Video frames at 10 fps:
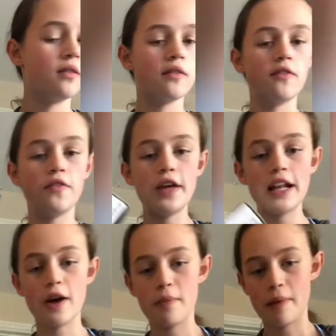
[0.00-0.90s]

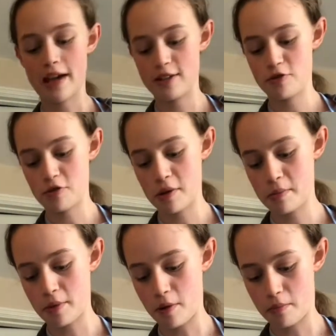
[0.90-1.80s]
Phyllo pastry,
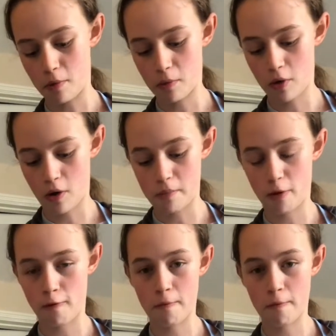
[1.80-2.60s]
but Mum got puff